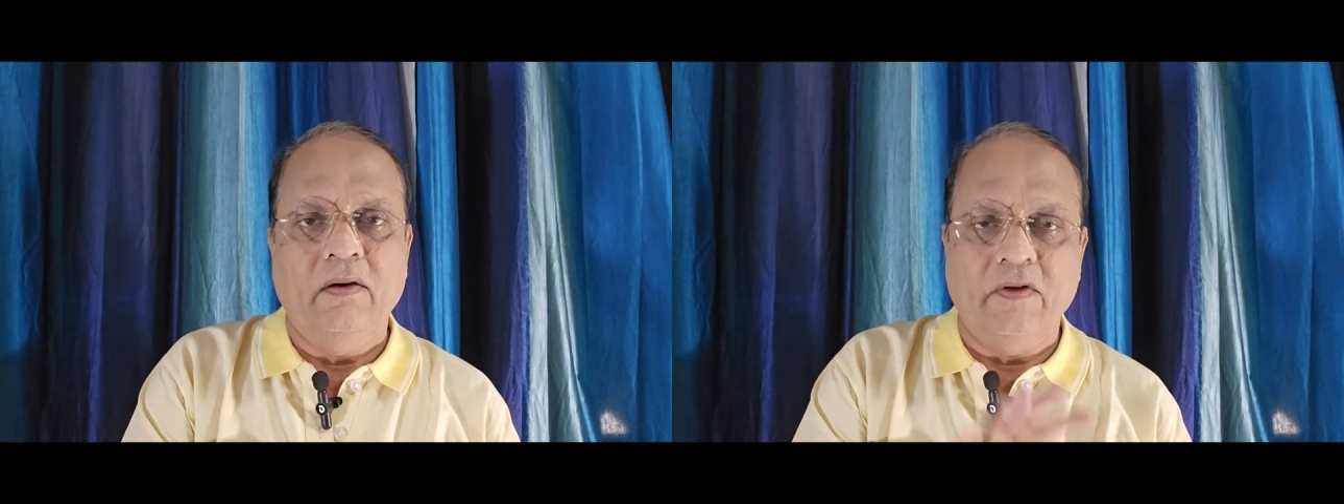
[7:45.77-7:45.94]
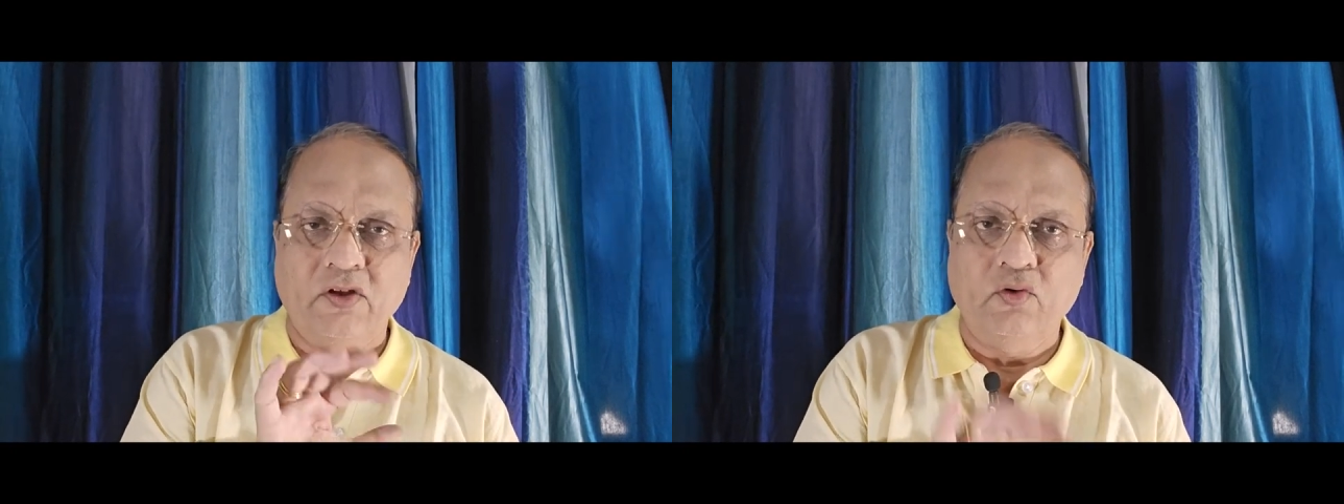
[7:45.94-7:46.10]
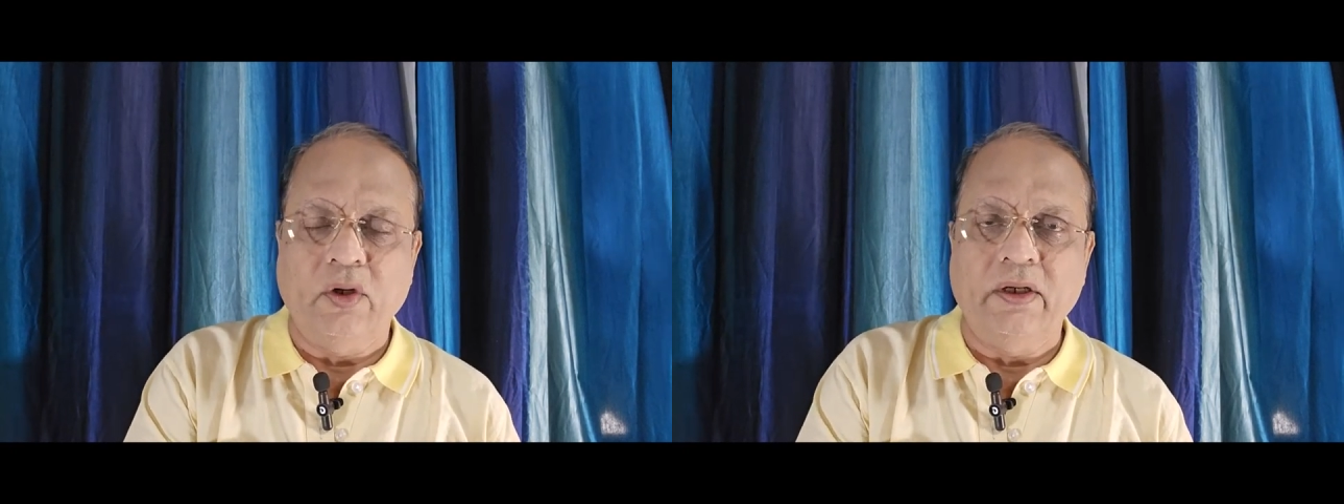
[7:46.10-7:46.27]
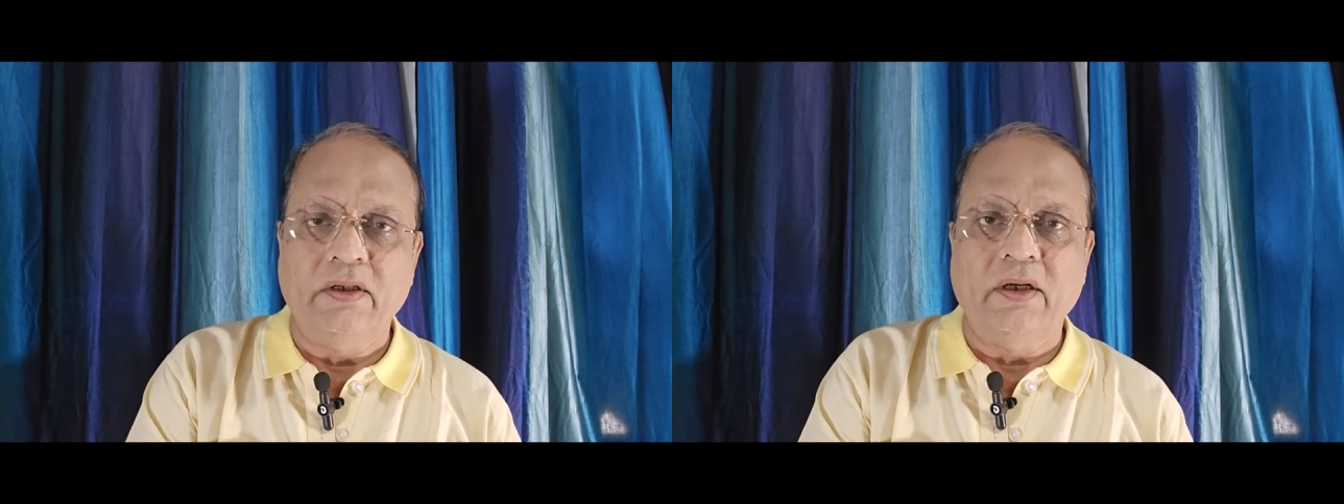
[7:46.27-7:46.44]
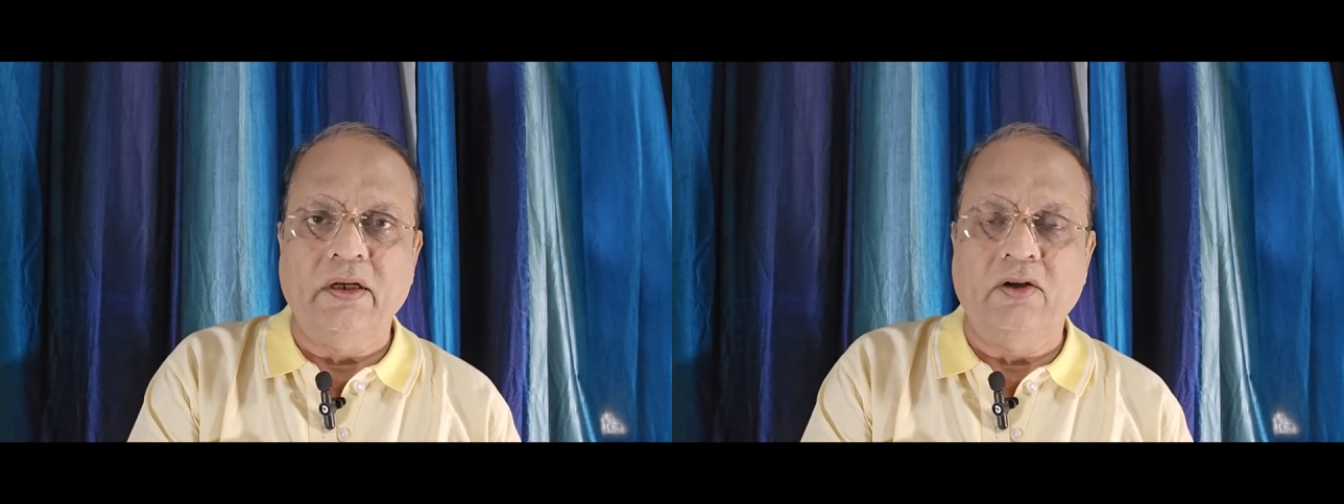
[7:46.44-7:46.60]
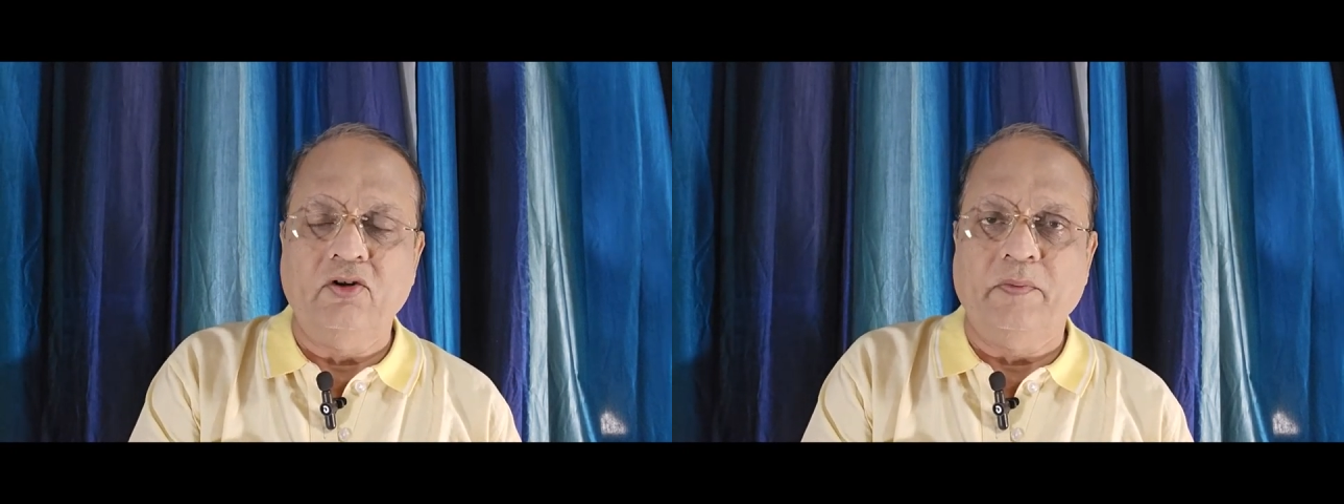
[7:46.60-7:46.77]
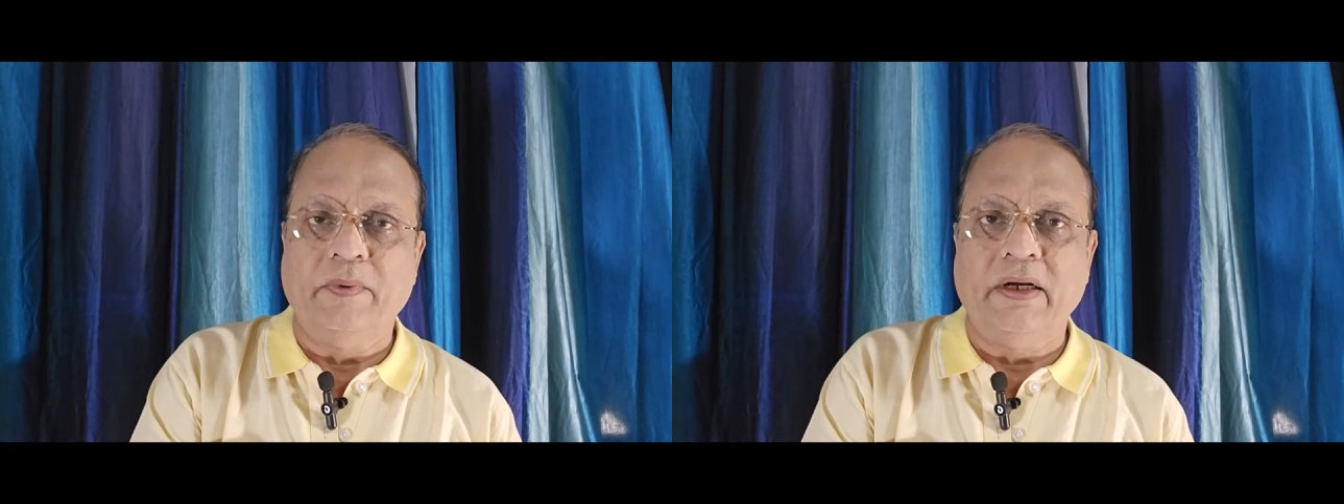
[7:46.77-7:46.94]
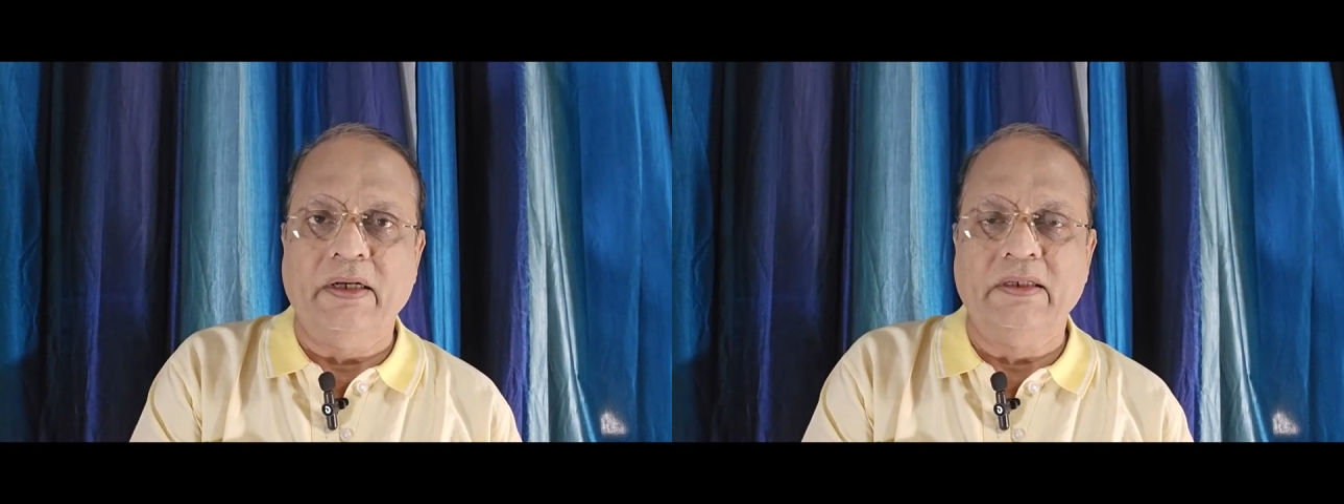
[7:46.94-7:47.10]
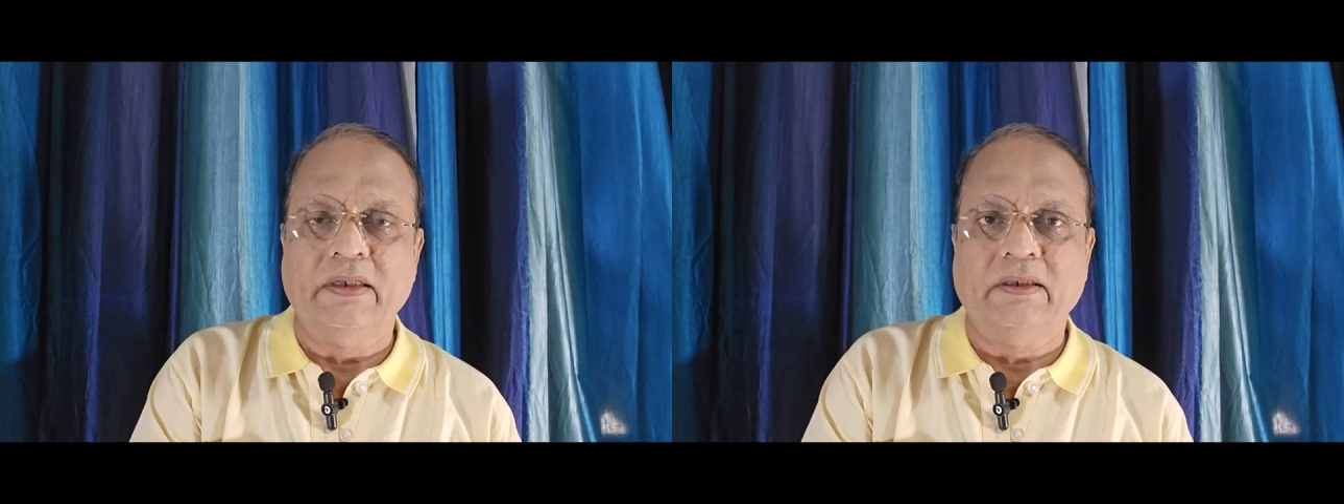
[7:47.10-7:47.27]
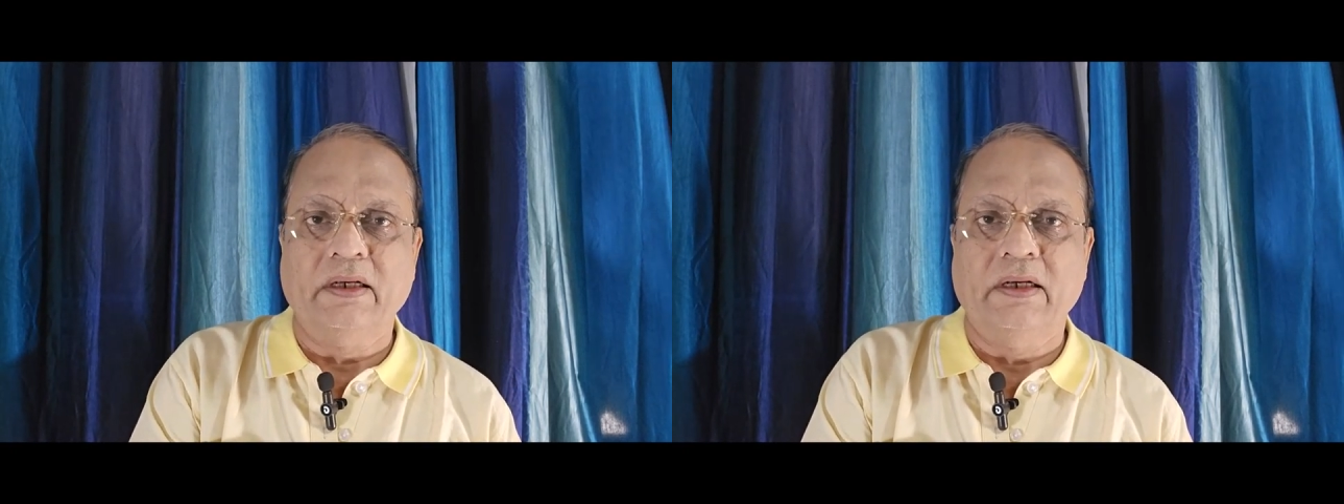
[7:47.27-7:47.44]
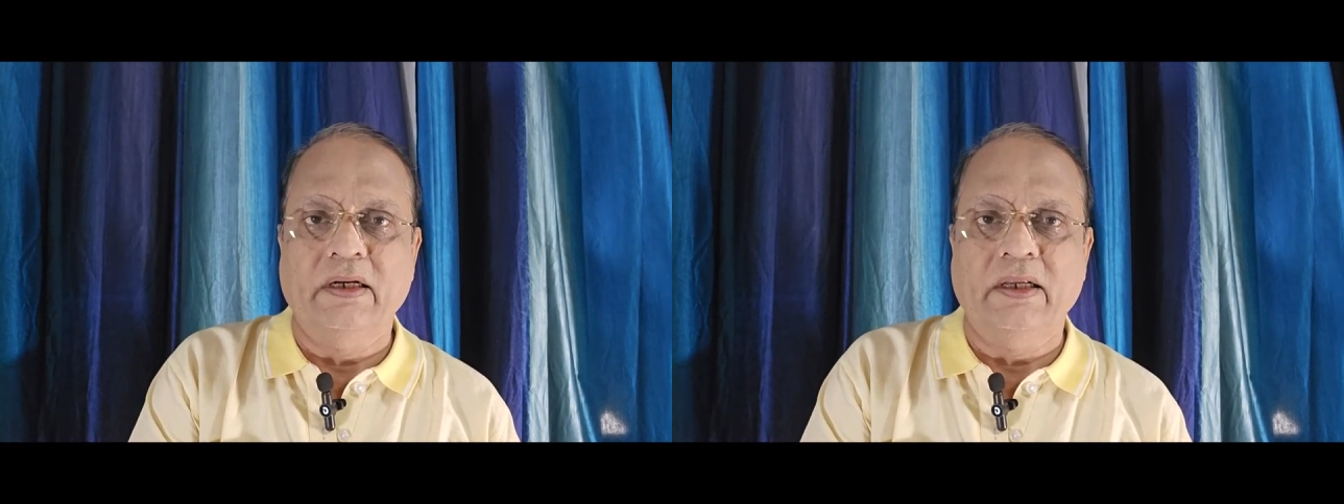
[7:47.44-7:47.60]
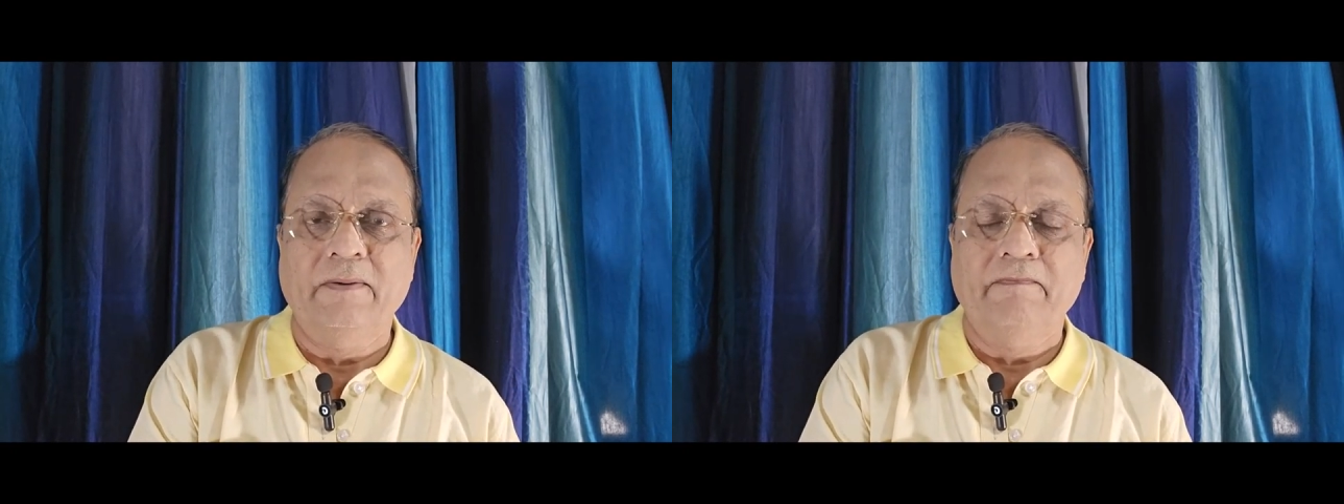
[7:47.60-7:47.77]
once you enter into a priority sector
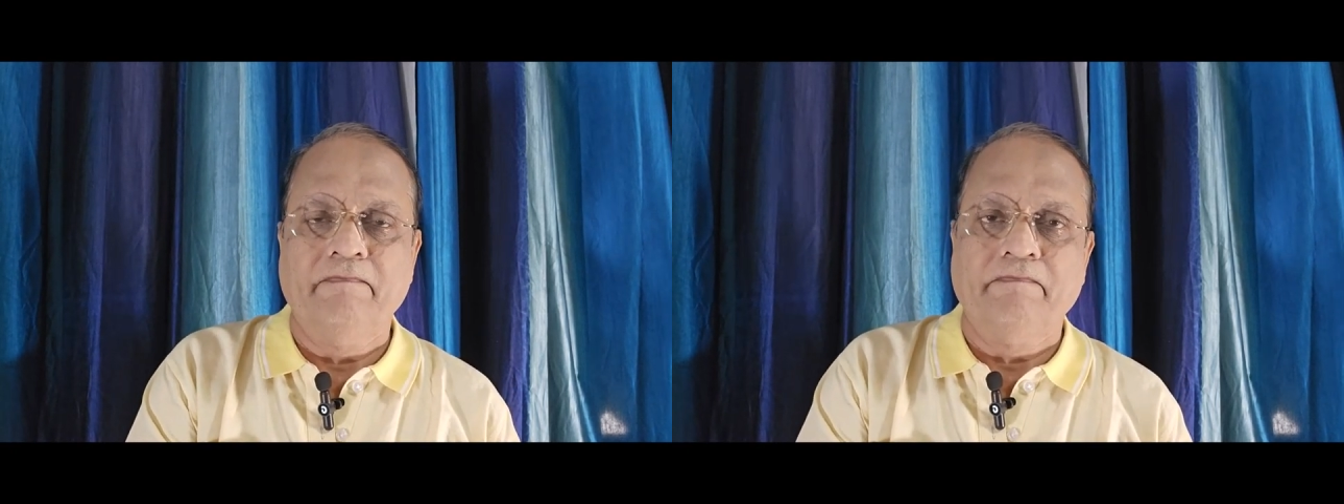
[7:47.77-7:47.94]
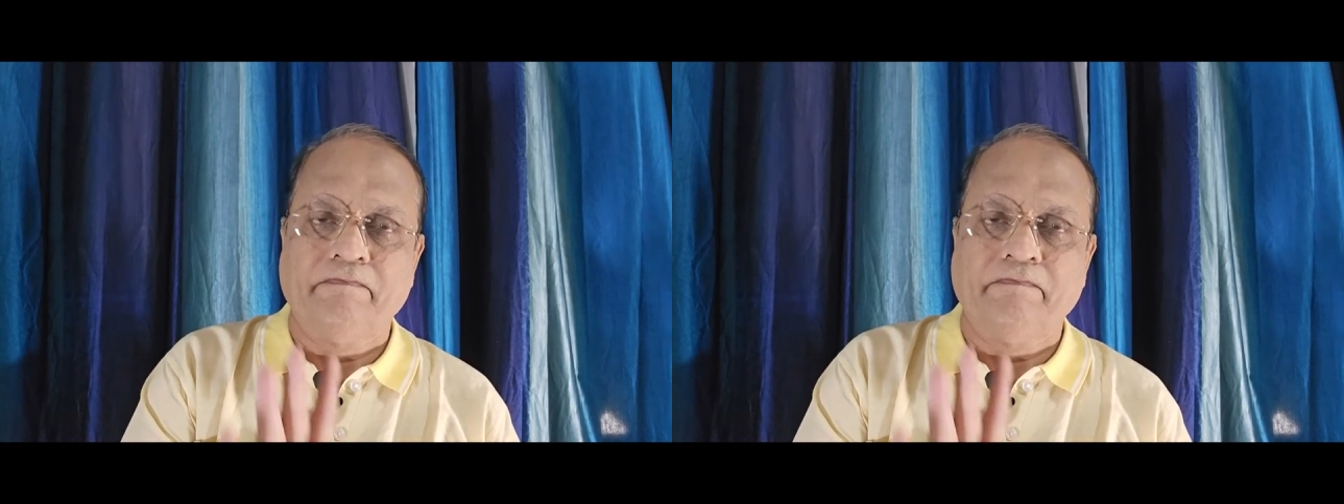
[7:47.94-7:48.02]
lending